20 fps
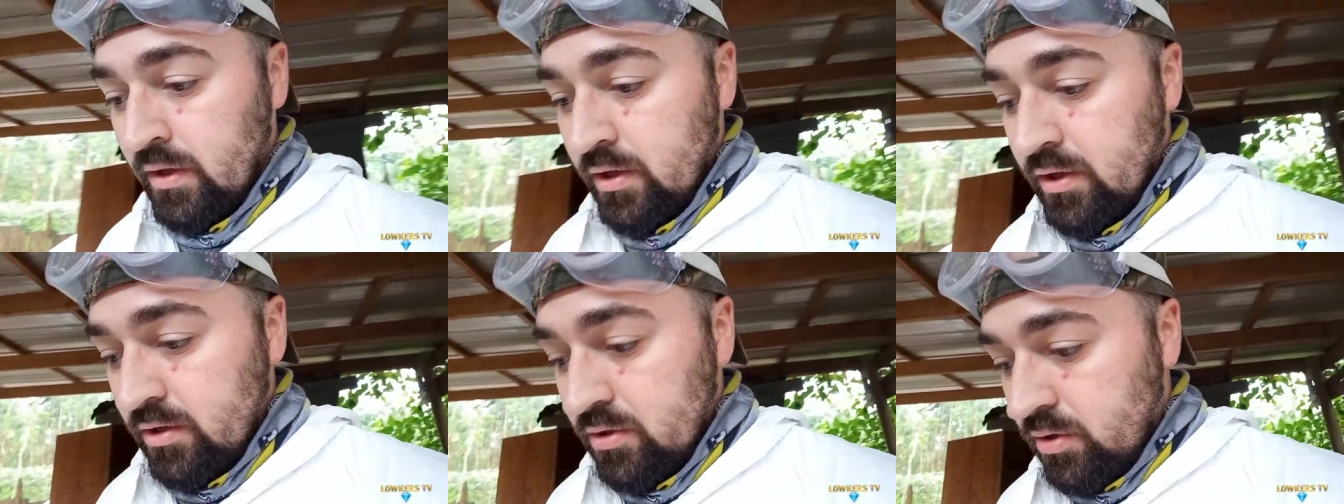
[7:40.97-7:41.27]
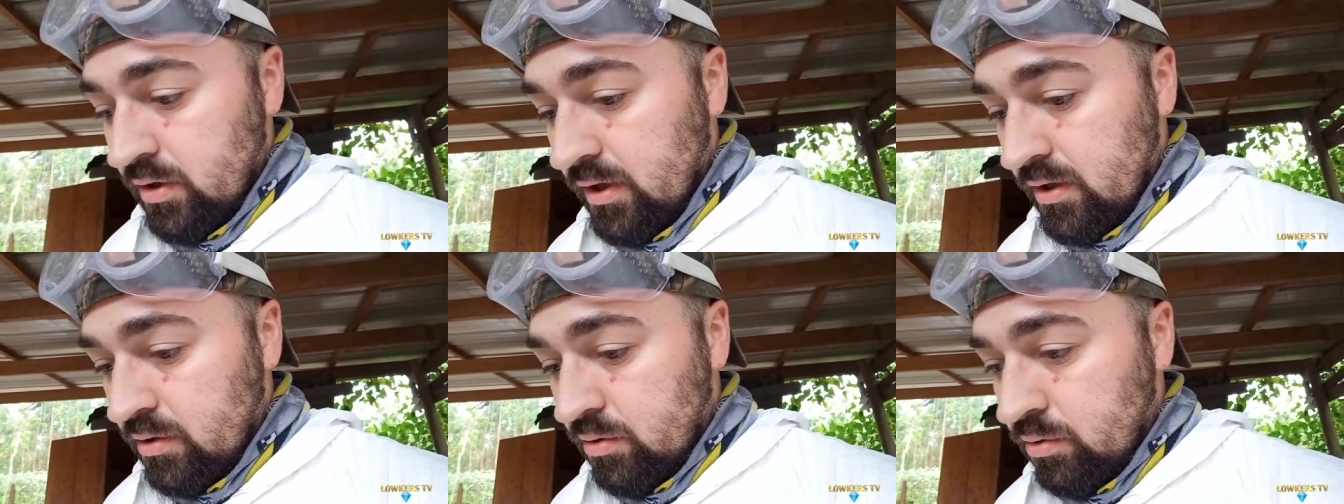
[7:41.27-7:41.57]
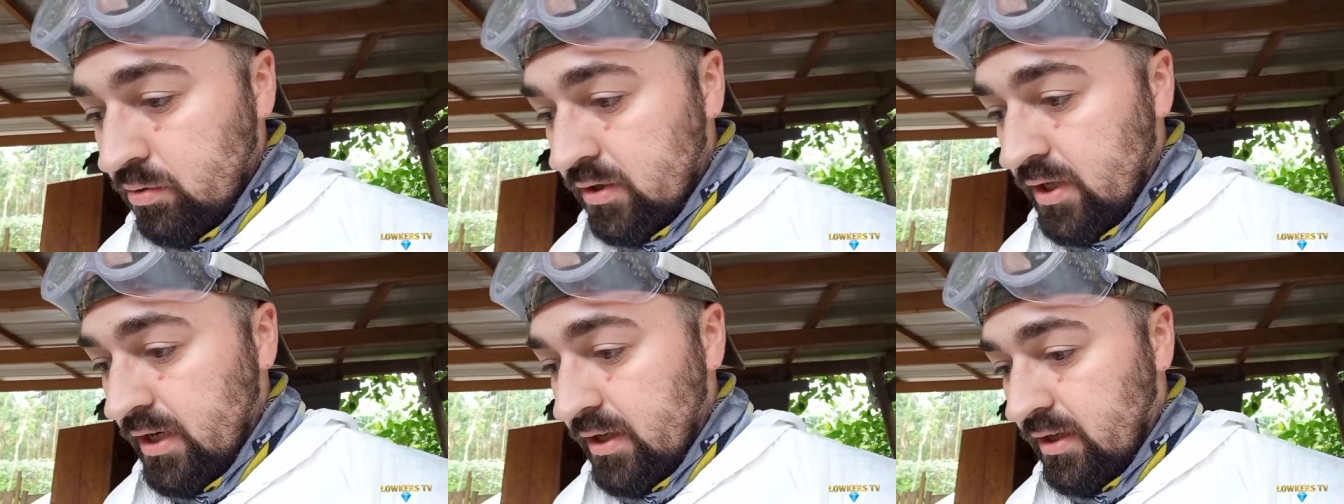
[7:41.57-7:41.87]
So I
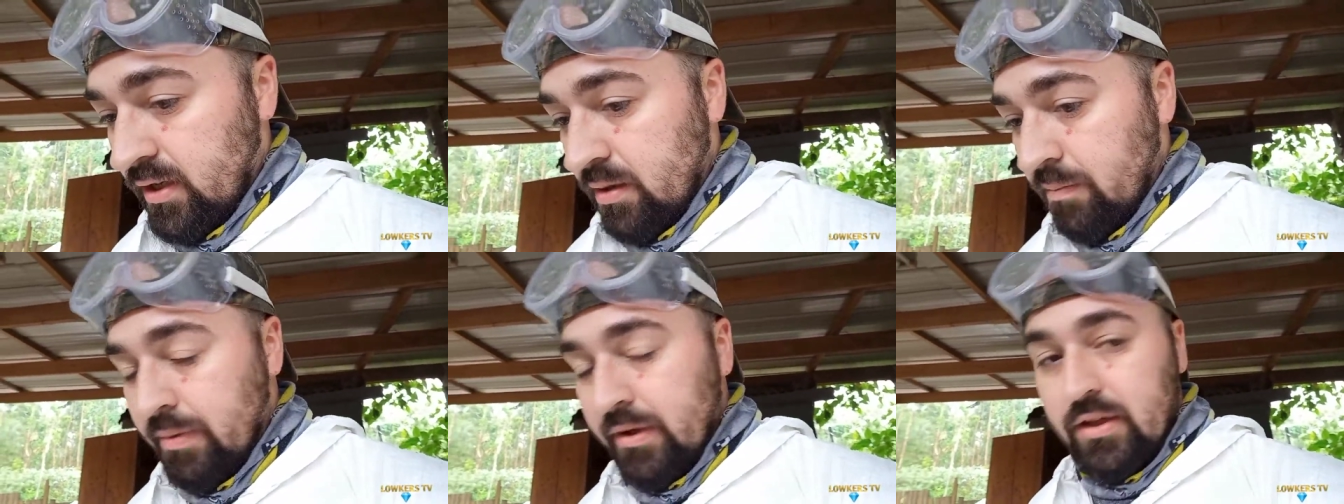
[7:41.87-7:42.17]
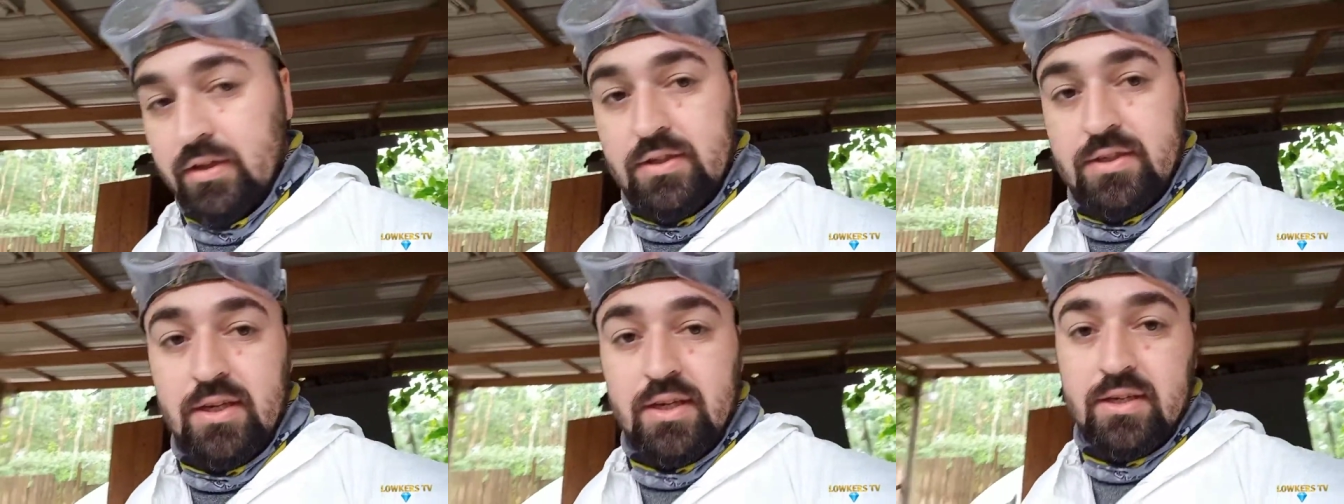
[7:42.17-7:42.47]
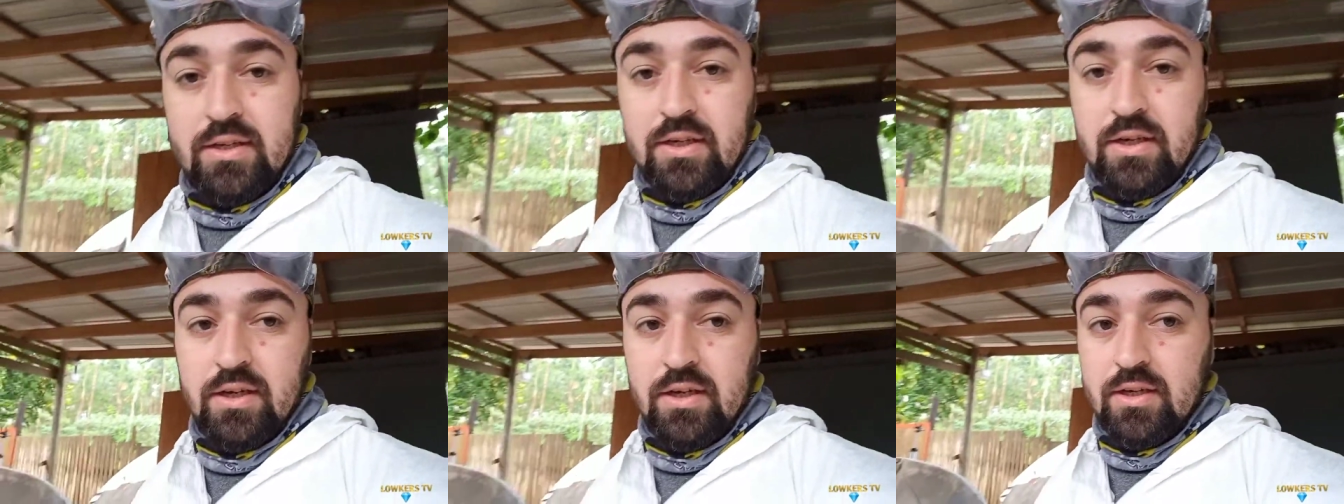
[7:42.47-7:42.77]
thought taking a belt
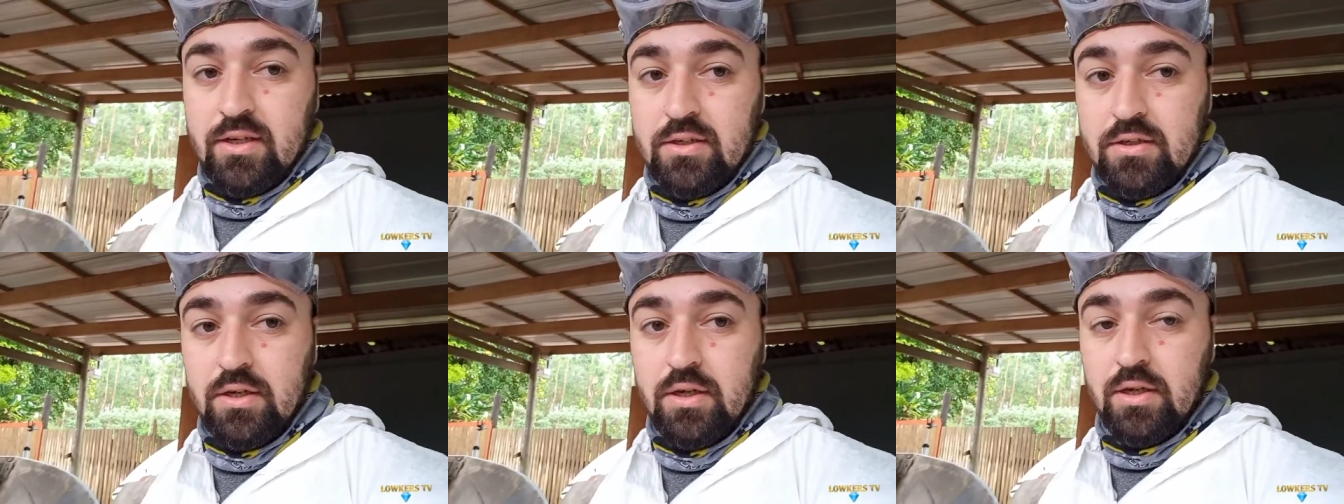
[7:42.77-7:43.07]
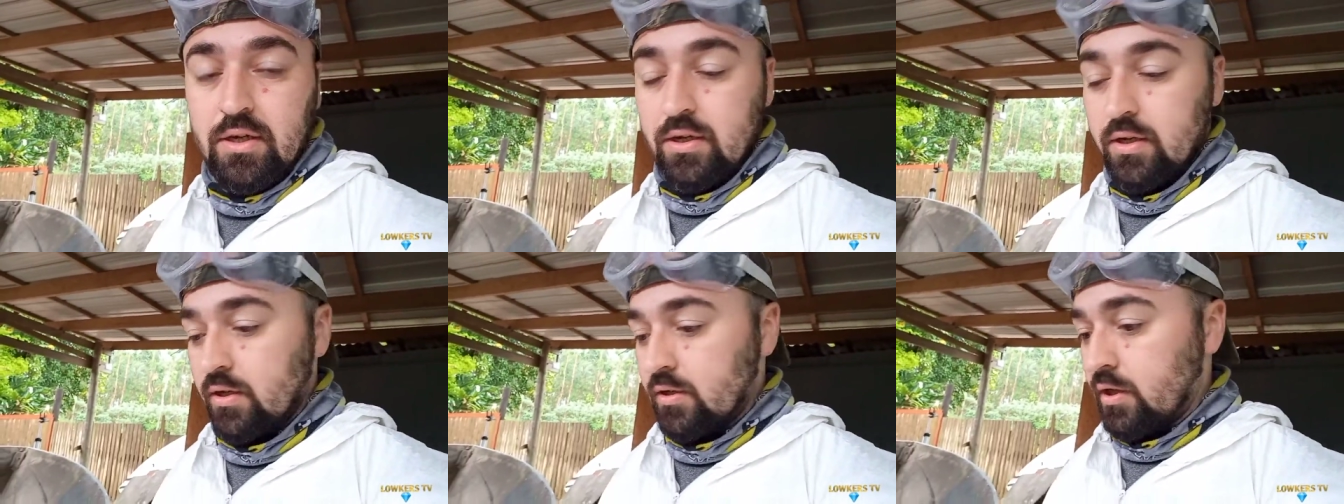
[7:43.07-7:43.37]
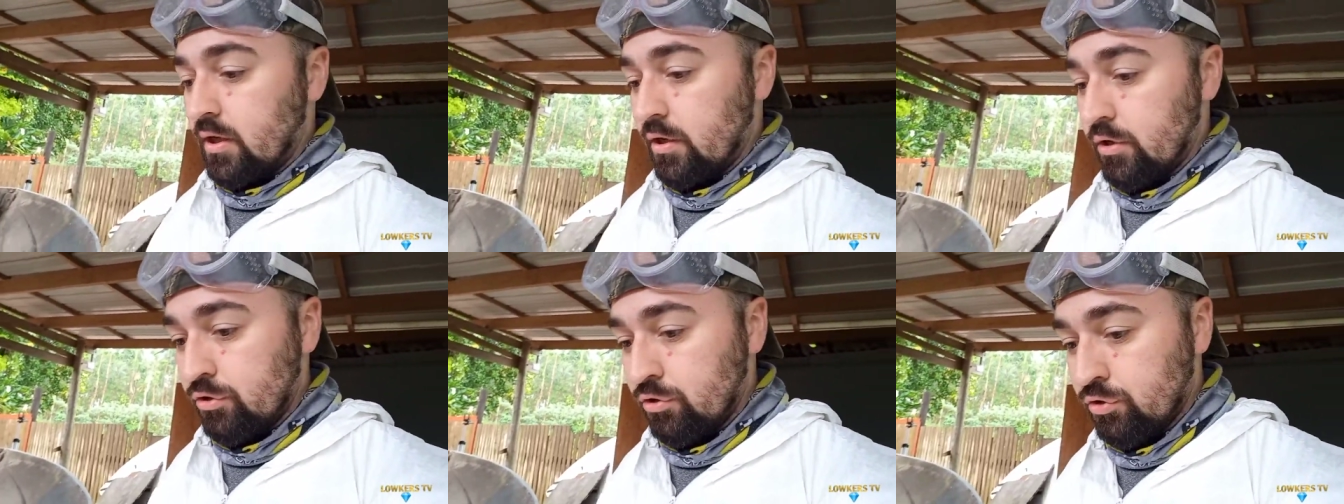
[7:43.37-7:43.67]
sander and
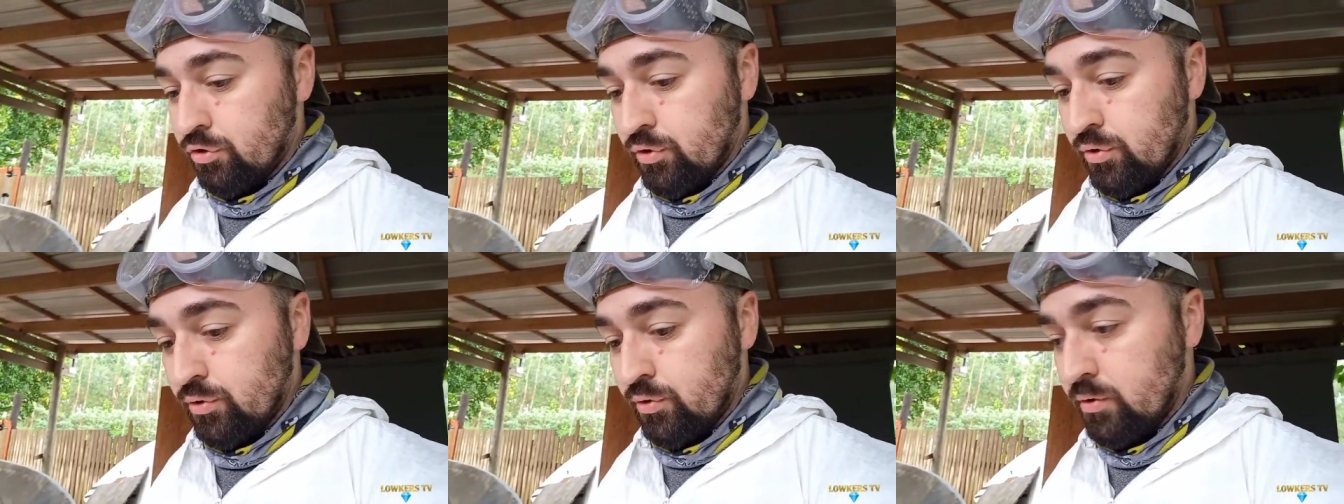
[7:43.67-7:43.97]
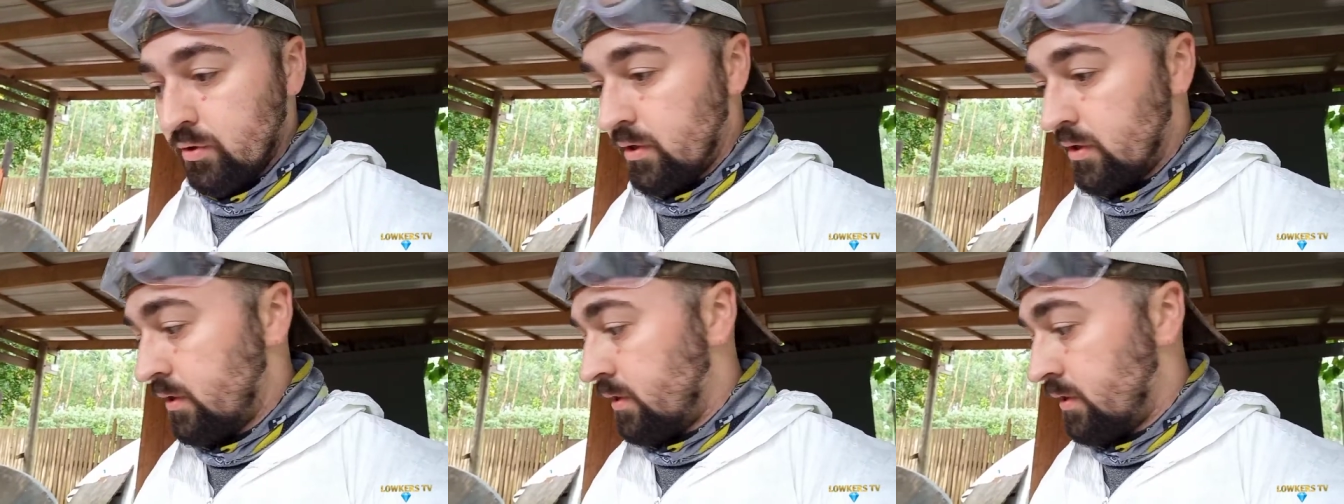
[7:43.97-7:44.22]
going through